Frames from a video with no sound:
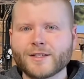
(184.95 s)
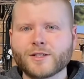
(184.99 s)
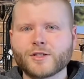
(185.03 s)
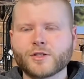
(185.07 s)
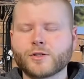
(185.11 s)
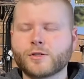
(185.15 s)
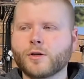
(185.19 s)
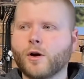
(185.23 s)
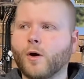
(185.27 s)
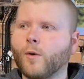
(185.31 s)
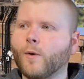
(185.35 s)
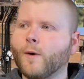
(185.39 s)

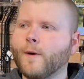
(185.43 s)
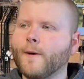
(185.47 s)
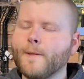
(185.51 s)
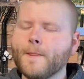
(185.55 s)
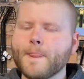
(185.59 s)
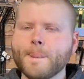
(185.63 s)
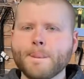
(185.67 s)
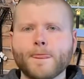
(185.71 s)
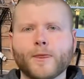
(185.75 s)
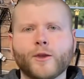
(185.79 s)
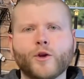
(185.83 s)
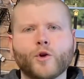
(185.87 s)
So
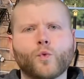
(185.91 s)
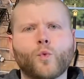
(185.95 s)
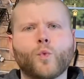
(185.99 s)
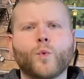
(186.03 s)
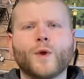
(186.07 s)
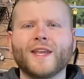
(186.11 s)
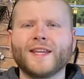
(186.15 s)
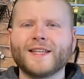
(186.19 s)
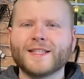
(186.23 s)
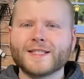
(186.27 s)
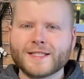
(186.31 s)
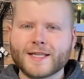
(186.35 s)
your
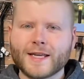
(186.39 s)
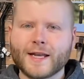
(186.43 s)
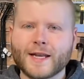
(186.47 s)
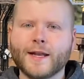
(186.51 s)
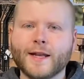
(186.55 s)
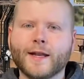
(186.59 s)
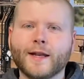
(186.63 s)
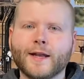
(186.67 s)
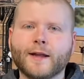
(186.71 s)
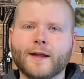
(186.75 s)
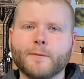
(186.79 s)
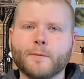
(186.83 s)
weed seed
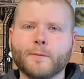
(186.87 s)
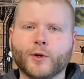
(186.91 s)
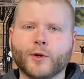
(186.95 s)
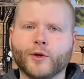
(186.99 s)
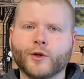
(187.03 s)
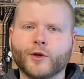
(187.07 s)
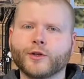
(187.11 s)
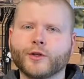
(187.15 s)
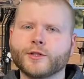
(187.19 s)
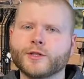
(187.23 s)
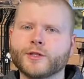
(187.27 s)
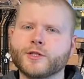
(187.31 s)
eating
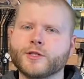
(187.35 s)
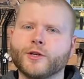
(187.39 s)
birds,